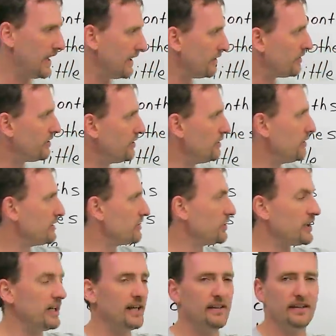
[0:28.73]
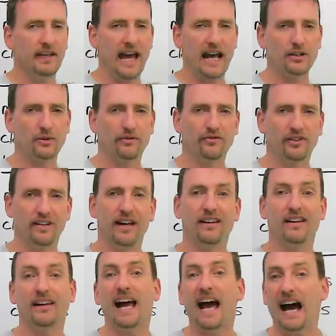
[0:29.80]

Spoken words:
And two is looking at the actual phonetic